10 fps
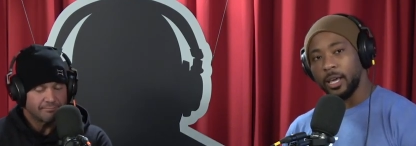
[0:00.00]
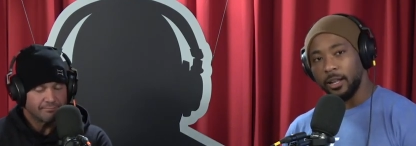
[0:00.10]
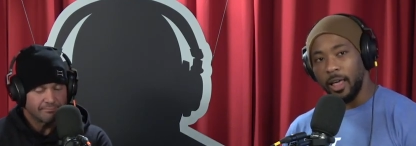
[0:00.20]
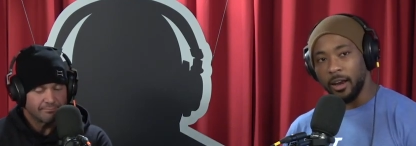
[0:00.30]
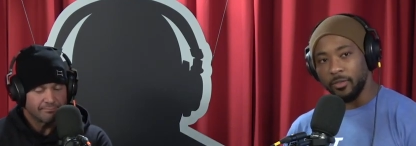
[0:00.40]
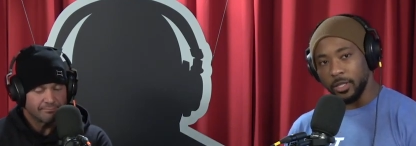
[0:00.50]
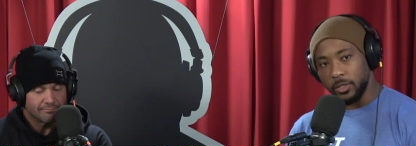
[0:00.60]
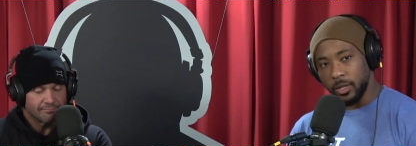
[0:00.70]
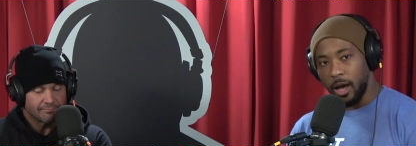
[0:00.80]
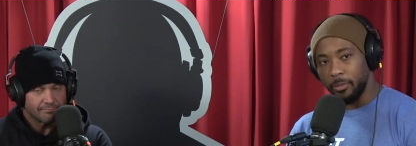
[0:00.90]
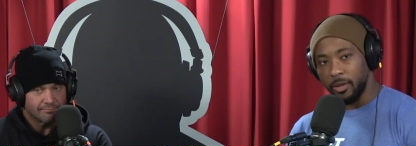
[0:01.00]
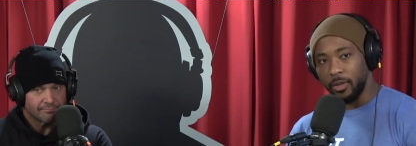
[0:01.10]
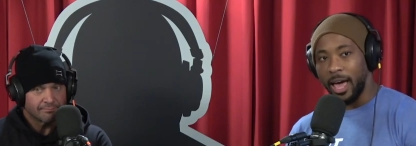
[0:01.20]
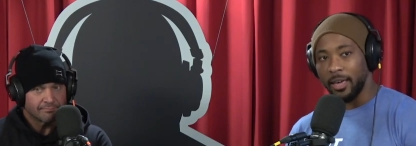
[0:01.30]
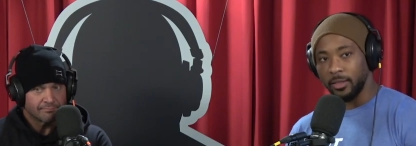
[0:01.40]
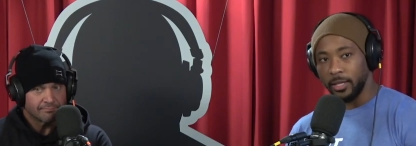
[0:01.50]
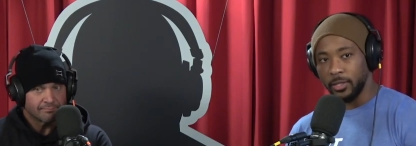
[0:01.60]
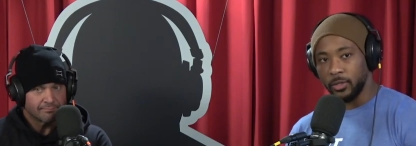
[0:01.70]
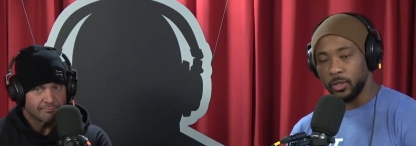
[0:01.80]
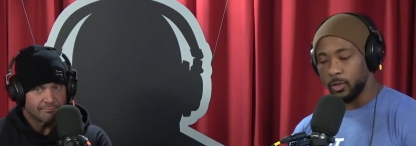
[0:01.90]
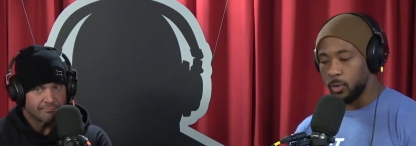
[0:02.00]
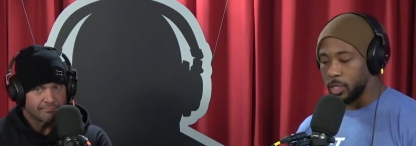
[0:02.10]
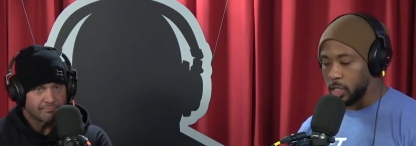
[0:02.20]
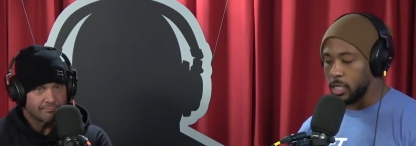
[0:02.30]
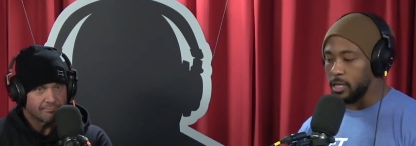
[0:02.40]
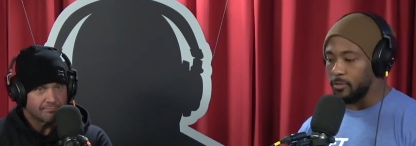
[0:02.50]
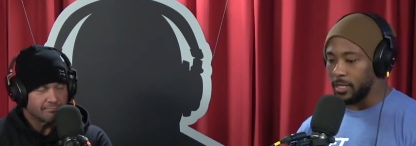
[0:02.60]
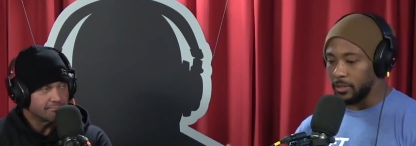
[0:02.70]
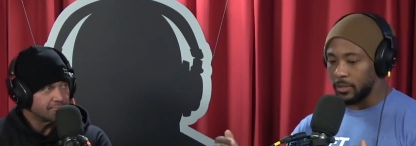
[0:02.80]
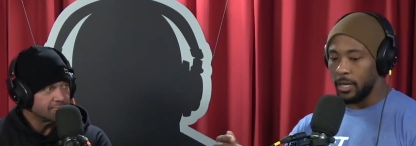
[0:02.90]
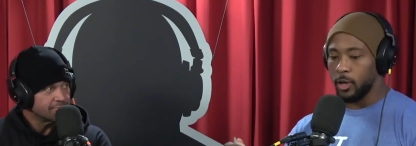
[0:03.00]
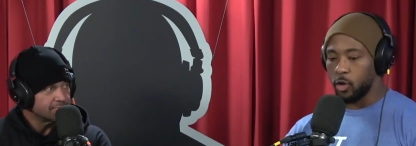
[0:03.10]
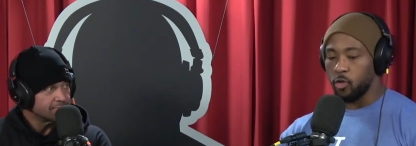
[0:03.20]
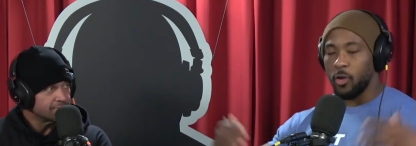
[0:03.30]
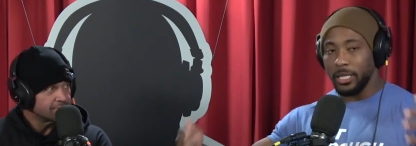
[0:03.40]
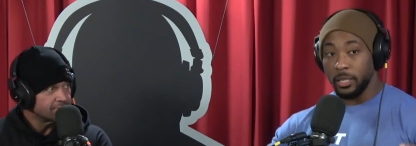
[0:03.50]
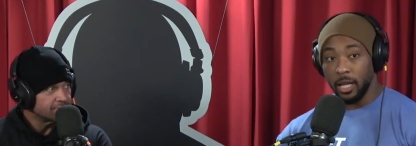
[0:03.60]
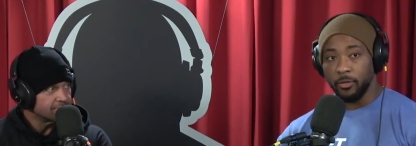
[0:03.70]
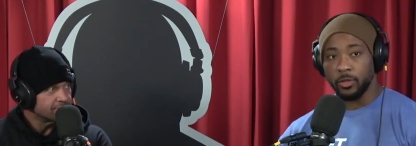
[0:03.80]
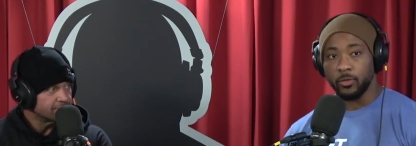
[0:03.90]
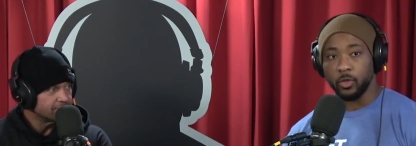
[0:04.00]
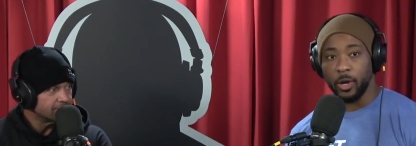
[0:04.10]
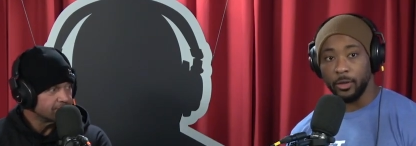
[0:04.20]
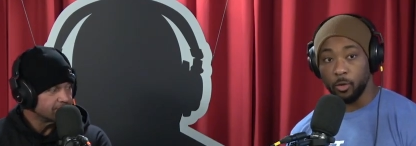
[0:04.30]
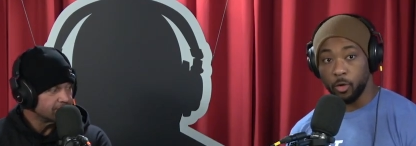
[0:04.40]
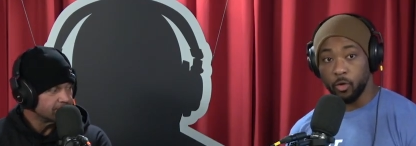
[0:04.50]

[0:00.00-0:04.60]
Speaker 1: that a lot of these top level athletes to achieve these crazy levels of strength or